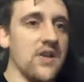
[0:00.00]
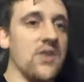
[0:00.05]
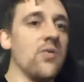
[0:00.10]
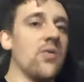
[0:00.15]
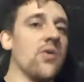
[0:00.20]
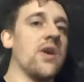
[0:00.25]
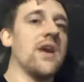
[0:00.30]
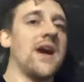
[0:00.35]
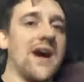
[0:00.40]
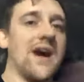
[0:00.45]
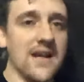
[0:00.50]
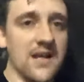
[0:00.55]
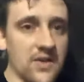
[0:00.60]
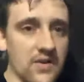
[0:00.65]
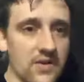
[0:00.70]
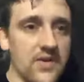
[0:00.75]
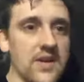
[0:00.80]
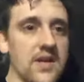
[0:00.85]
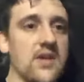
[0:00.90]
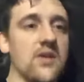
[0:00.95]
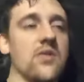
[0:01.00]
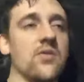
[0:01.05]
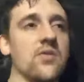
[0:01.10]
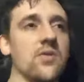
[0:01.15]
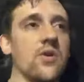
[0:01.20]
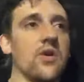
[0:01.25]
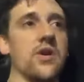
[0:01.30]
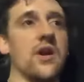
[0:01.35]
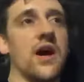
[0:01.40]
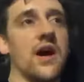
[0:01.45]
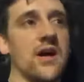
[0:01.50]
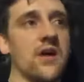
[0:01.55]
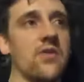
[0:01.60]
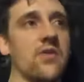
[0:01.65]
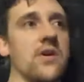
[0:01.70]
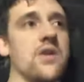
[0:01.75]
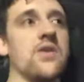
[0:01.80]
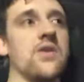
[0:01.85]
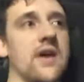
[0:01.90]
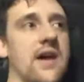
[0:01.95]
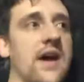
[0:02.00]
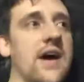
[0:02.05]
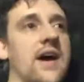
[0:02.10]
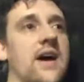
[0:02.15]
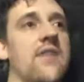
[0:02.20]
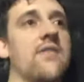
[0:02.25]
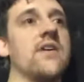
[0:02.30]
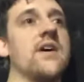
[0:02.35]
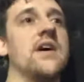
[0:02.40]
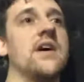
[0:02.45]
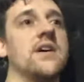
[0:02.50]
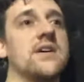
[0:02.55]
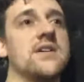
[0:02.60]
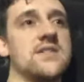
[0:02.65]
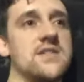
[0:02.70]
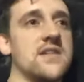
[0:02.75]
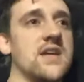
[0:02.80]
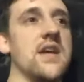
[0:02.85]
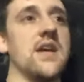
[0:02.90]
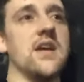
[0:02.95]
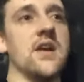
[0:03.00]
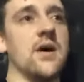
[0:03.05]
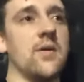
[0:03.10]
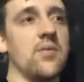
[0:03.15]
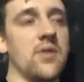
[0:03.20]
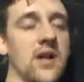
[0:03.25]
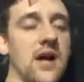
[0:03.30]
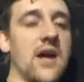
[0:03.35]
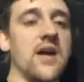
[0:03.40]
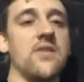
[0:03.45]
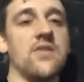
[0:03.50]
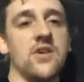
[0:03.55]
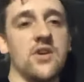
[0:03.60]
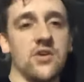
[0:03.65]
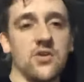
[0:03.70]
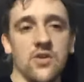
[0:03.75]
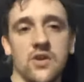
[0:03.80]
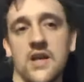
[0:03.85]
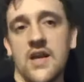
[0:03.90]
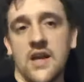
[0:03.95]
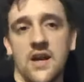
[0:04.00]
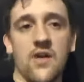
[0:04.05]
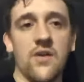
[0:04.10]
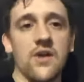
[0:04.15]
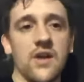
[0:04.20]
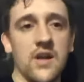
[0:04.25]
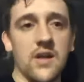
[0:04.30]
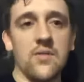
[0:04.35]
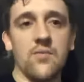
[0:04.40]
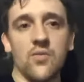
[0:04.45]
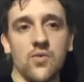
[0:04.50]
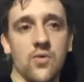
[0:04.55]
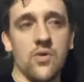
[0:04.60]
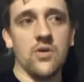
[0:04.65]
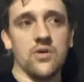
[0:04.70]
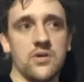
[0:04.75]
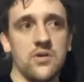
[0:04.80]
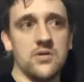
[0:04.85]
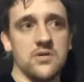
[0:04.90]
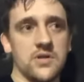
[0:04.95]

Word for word: You are not guilty. You are not going to have sin applied to your account anymore.